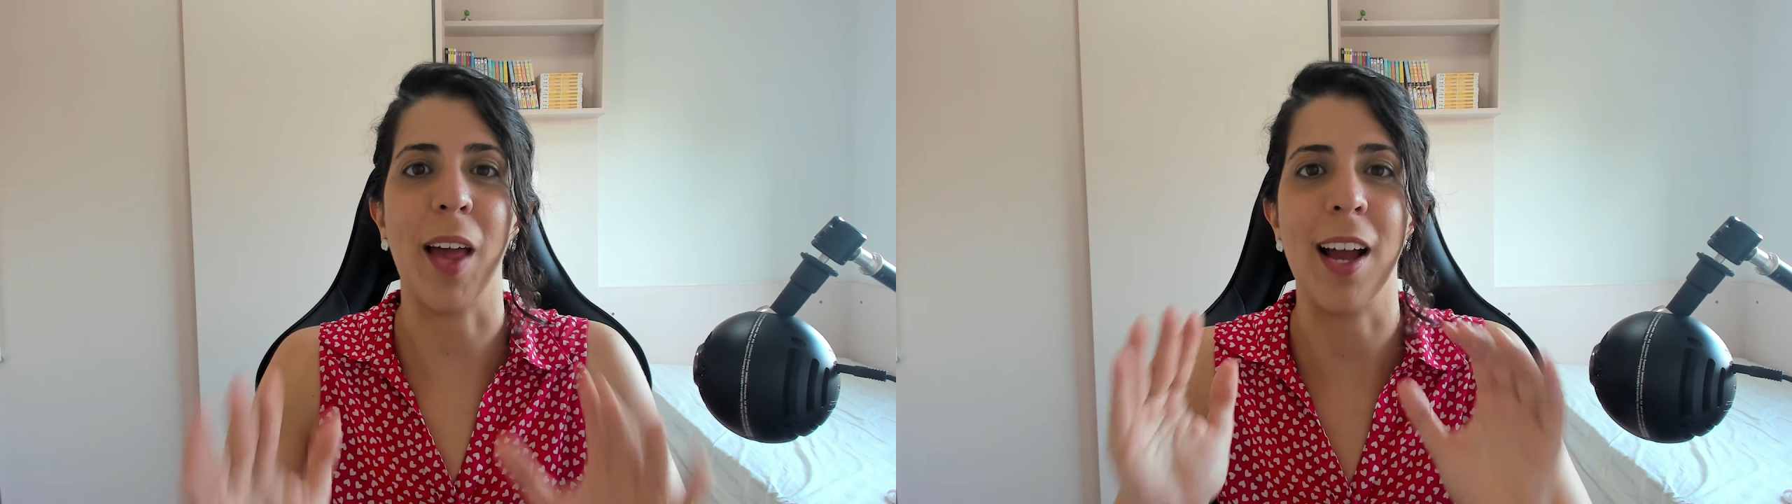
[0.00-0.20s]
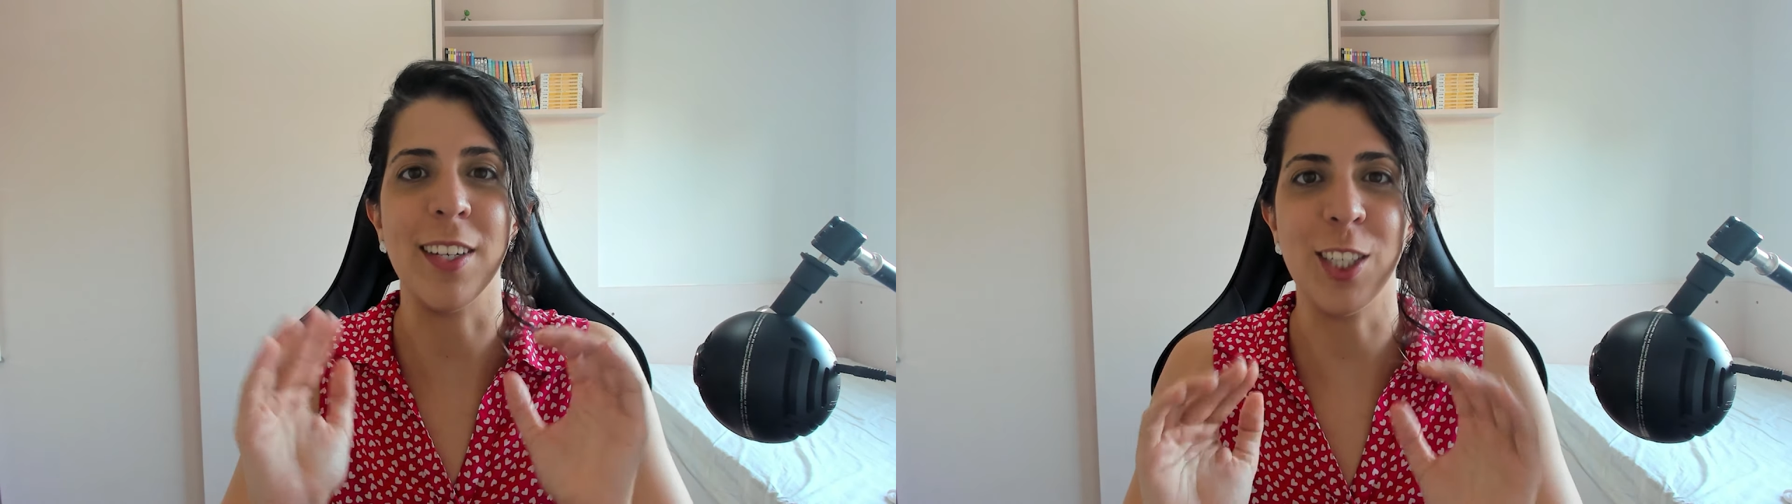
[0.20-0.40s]

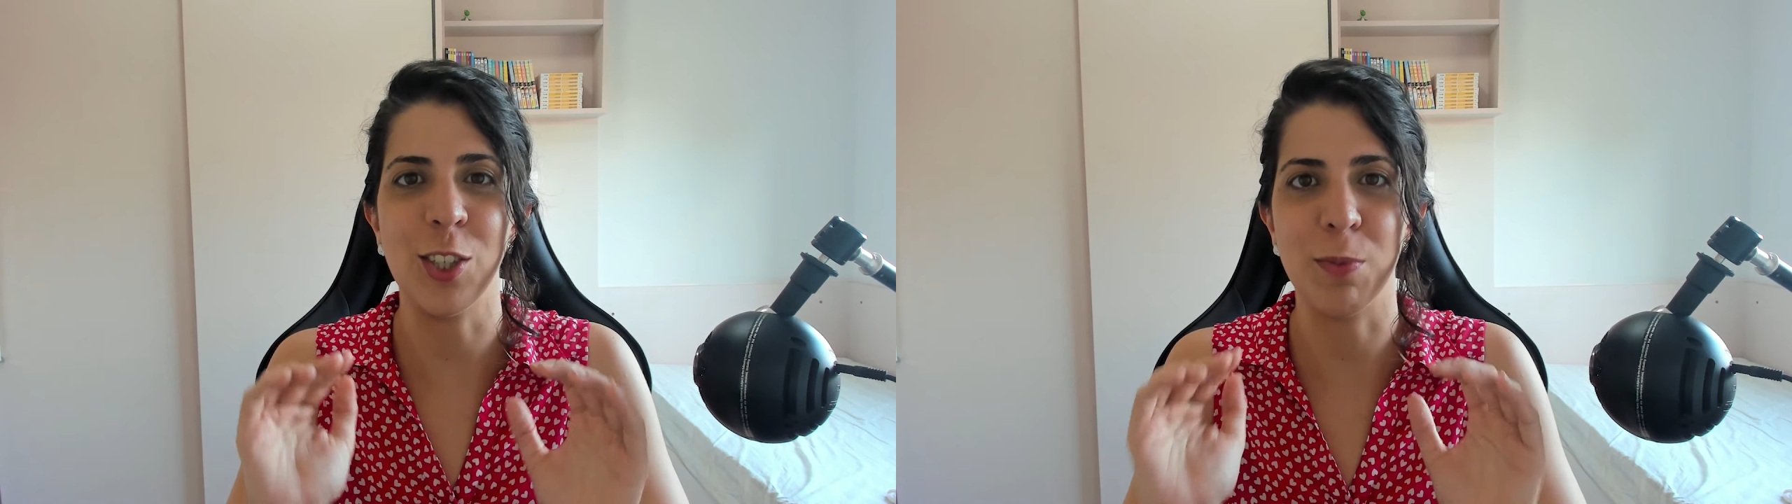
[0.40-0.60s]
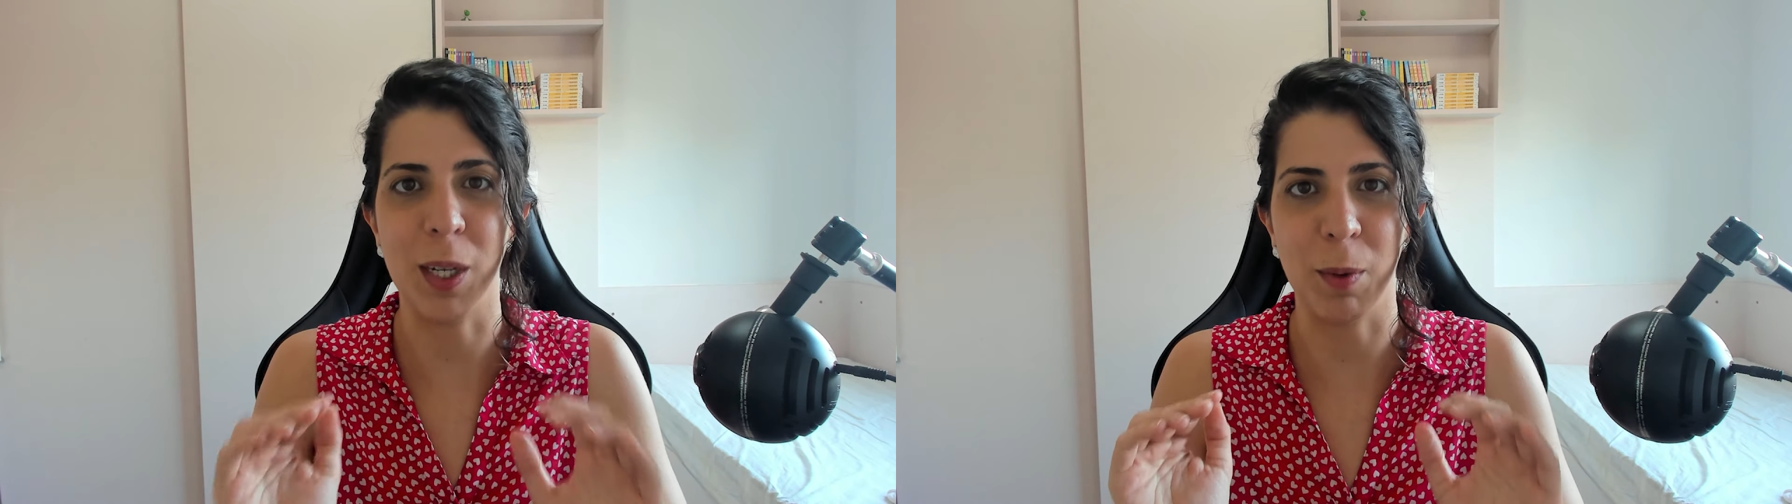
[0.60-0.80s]
I need
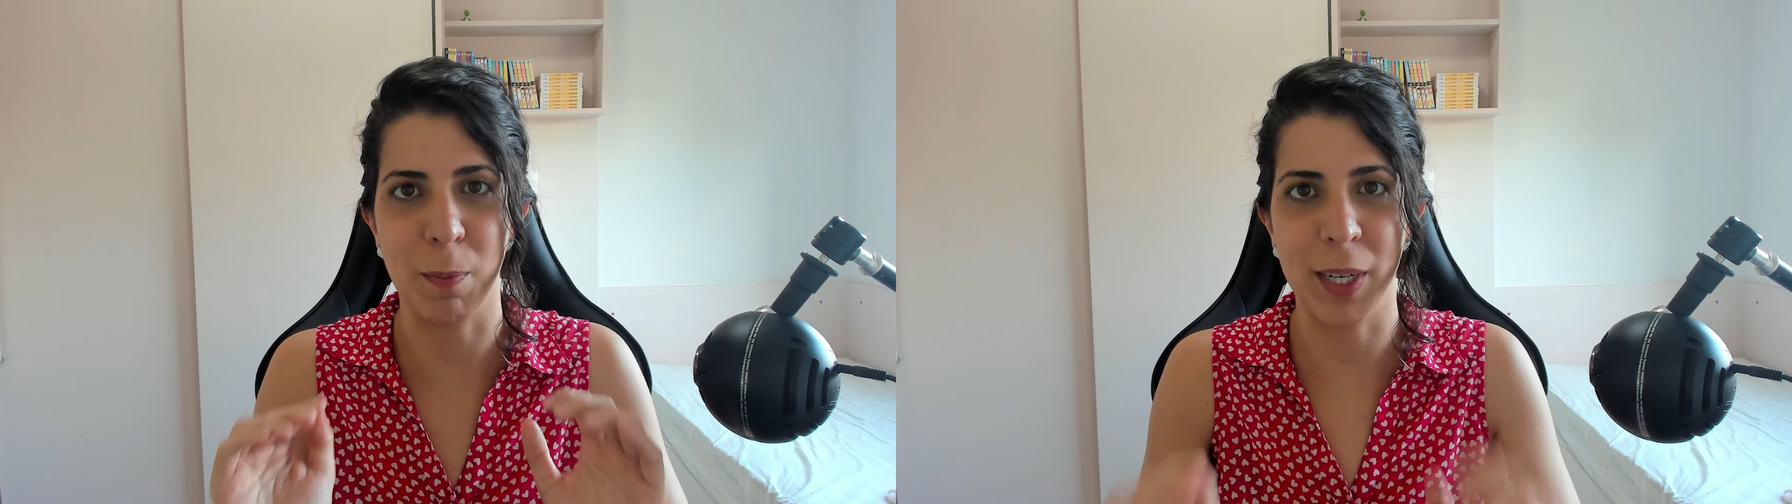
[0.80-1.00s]
to make my